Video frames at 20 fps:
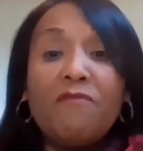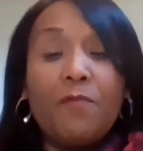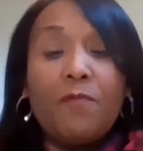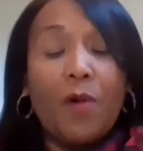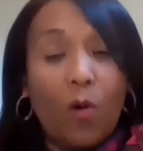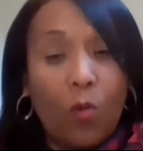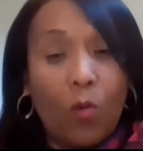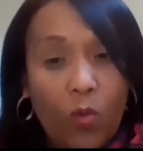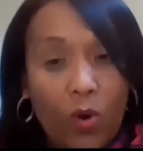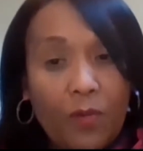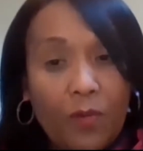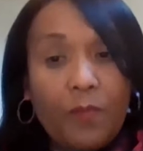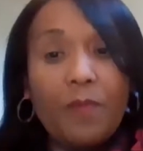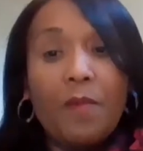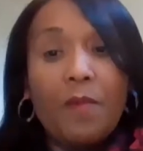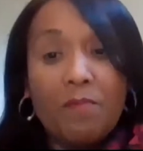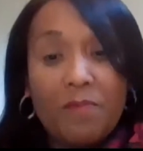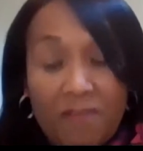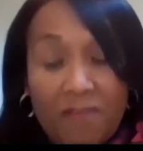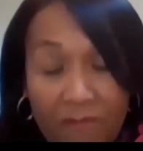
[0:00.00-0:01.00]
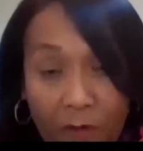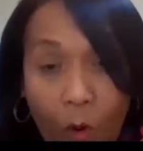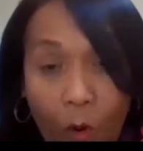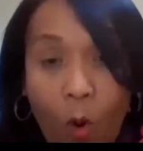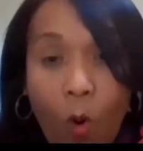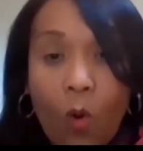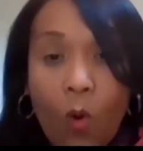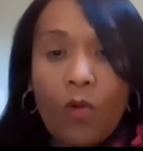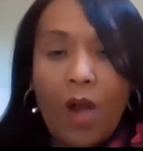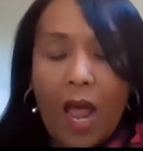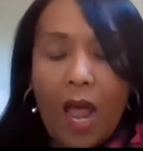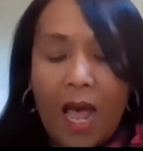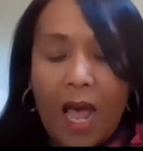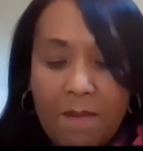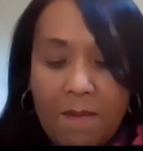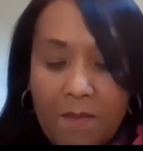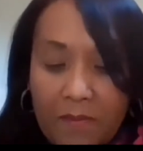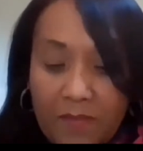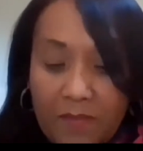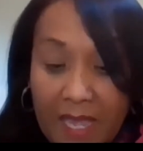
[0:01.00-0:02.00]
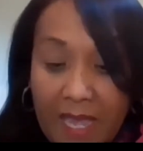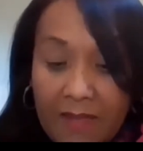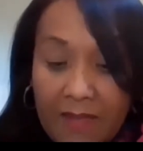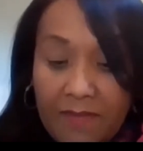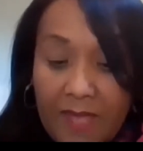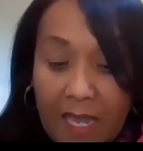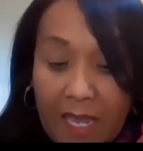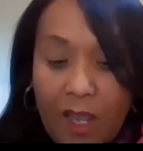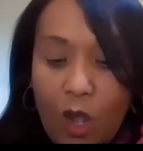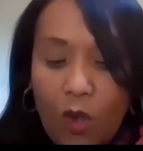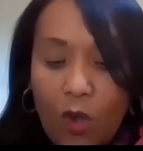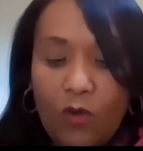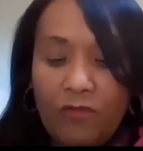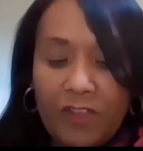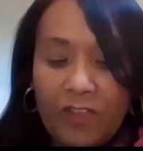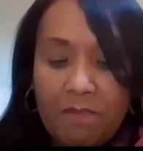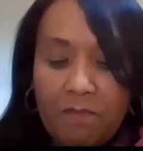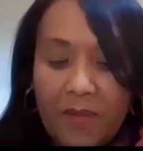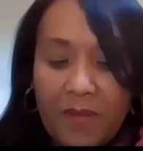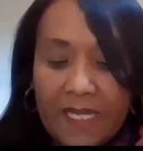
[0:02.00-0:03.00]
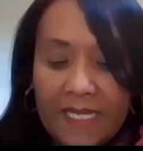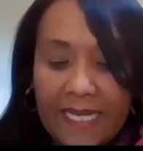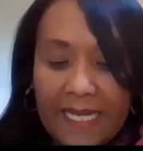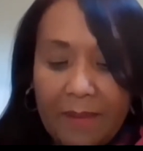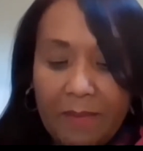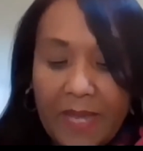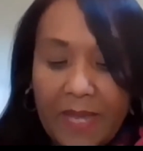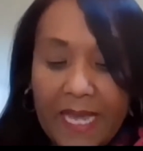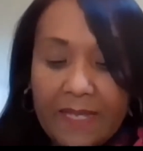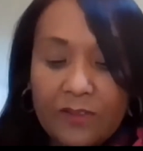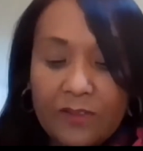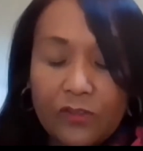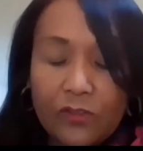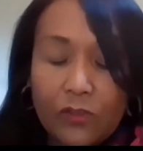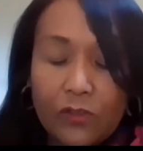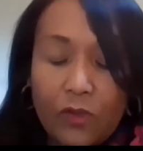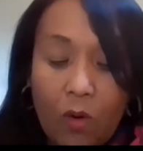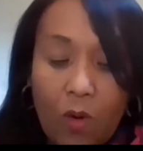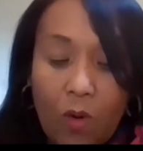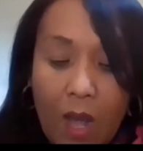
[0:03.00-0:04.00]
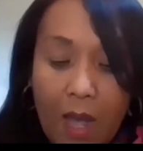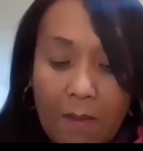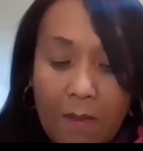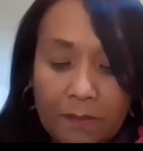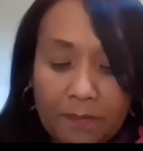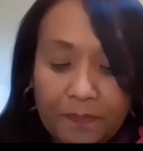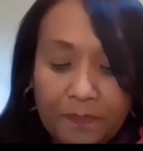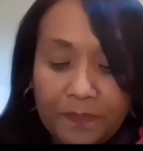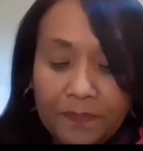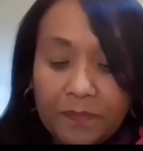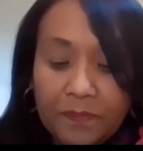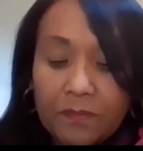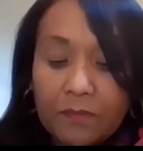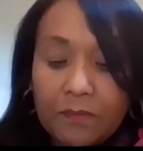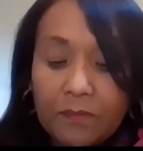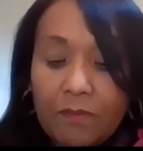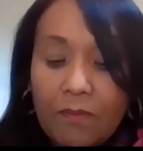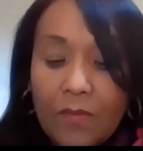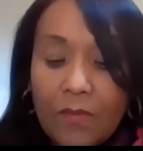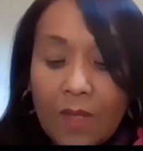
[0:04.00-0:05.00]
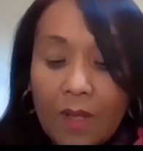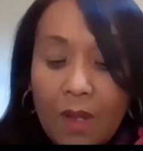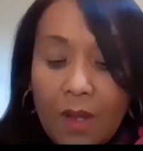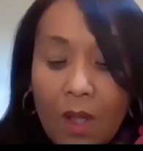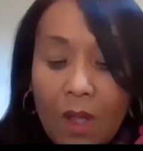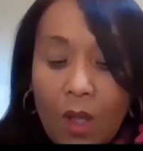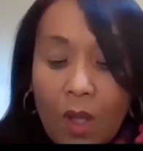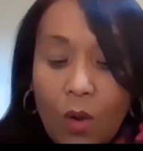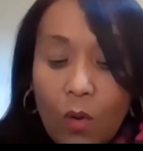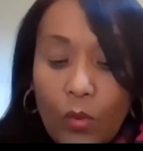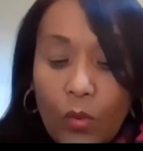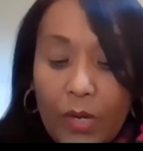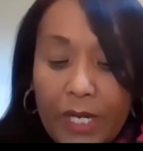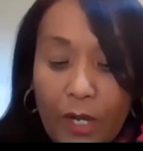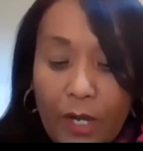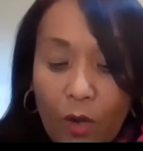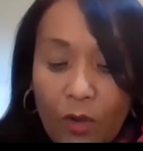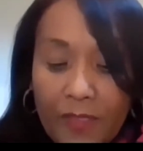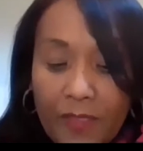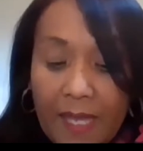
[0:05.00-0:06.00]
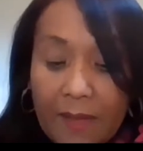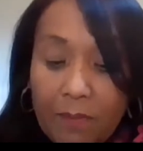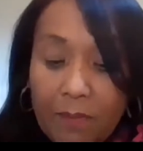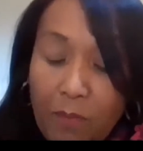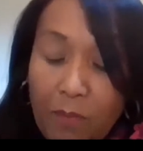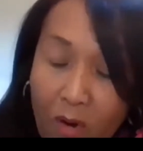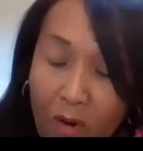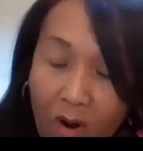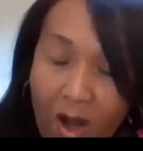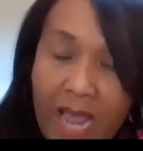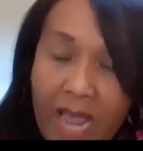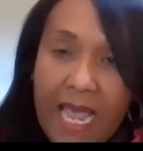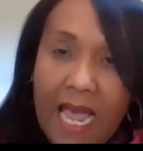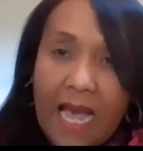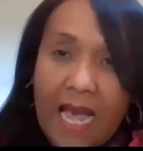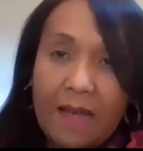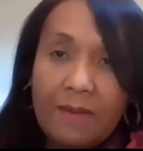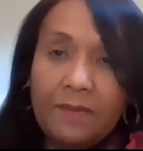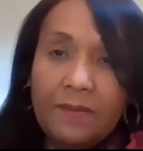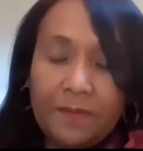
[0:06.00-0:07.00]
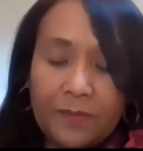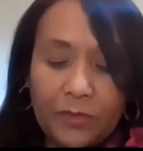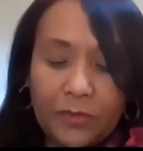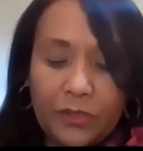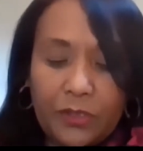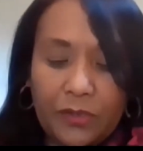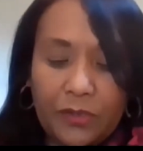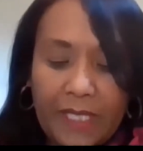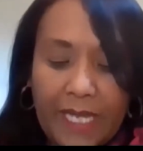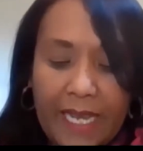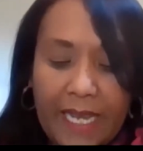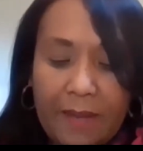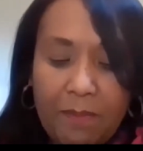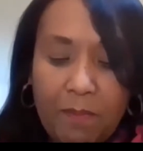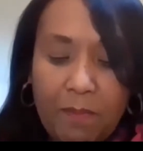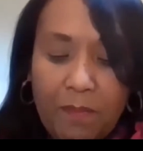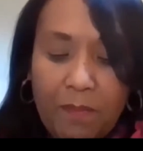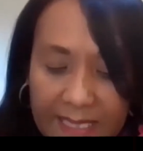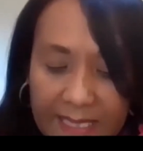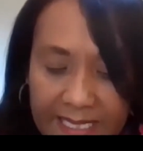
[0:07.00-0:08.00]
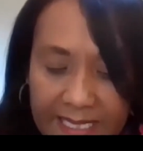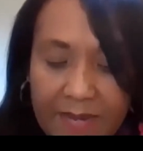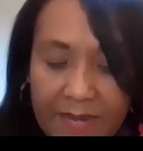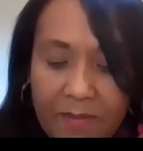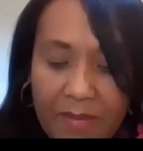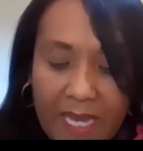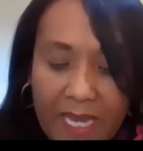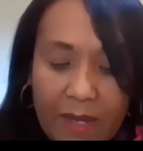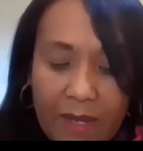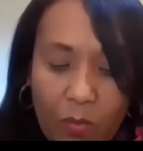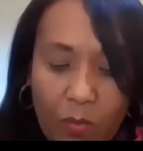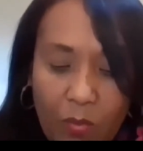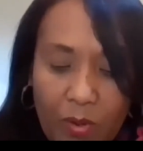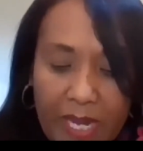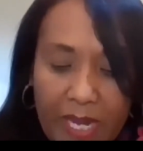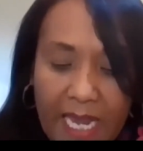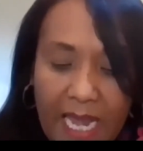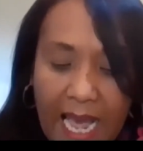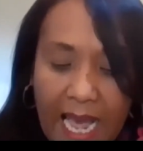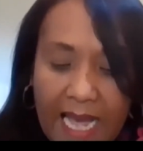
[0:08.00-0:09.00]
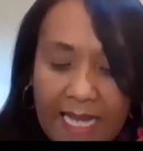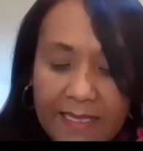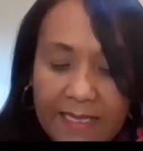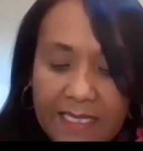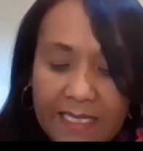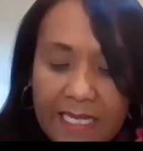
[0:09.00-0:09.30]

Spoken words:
were before the COVID pandemic. So we know that prior to the pandemic, we had